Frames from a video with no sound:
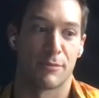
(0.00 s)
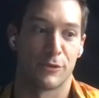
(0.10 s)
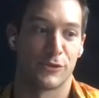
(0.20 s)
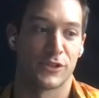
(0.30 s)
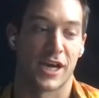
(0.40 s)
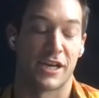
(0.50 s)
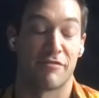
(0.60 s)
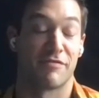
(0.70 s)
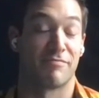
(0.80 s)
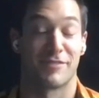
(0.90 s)
who's kind
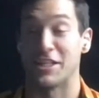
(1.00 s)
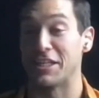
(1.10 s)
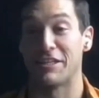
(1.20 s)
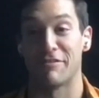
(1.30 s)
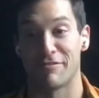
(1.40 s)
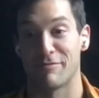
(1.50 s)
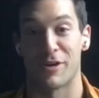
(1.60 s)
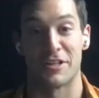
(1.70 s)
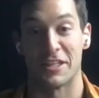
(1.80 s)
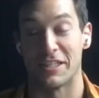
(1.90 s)
of
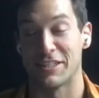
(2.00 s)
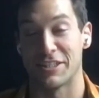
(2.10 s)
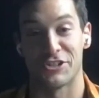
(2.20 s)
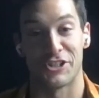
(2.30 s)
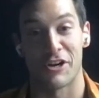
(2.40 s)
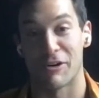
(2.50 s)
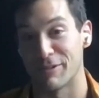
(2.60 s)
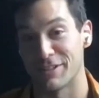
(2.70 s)
one of the leads of the show,